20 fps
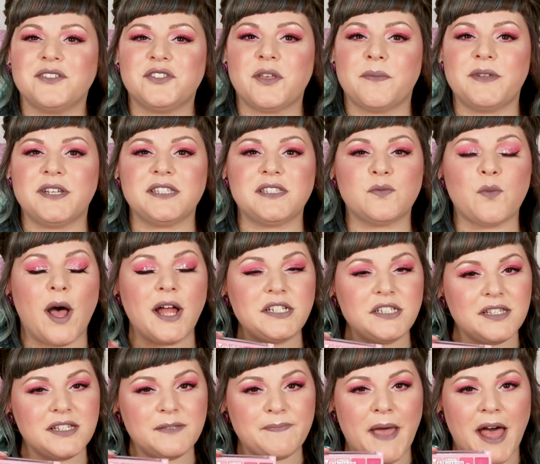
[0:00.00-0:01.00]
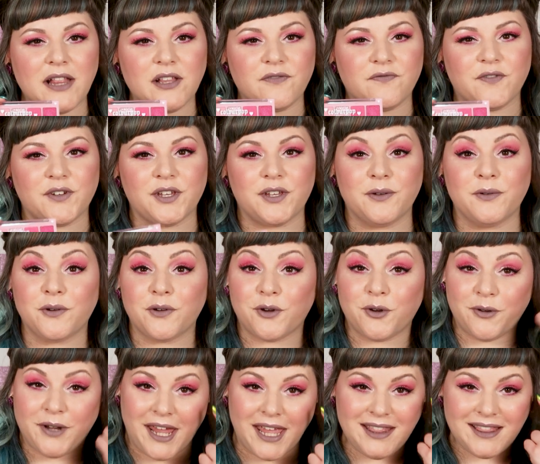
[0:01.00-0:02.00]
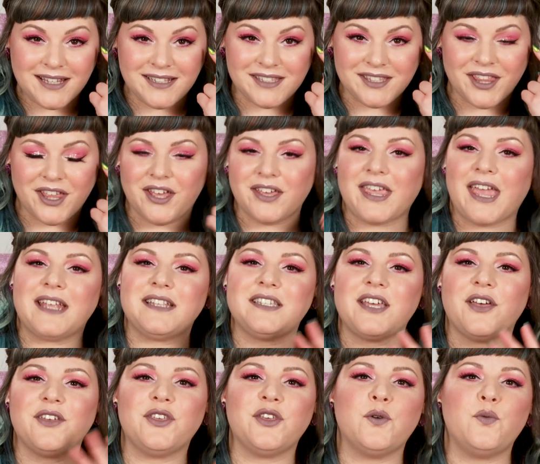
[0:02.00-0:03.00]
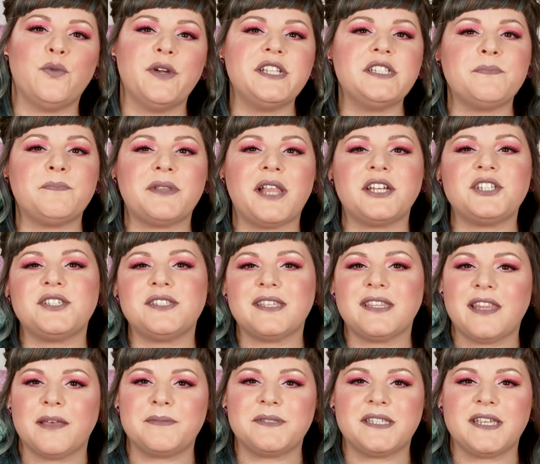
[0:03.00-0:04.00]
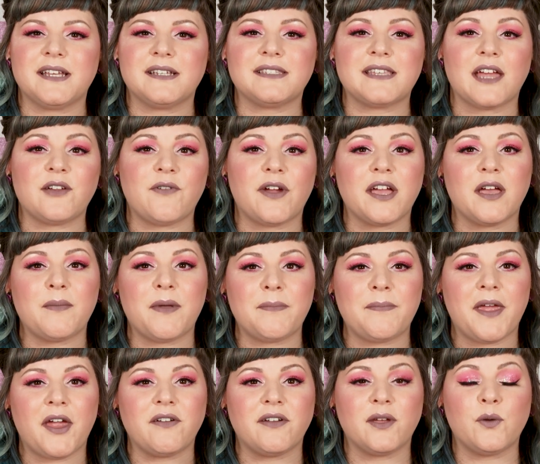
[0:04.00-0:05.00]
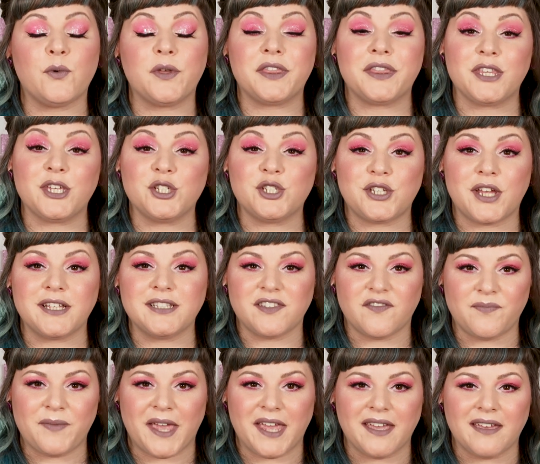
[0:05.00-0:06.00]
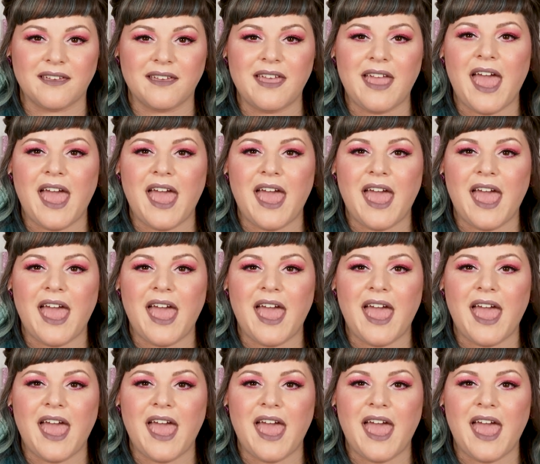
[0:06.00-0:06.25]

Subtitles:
So I'm gonna swatch this palette for you, create this look, and tell you which blushes and lipsticks I recommend pairing with these shades of pink.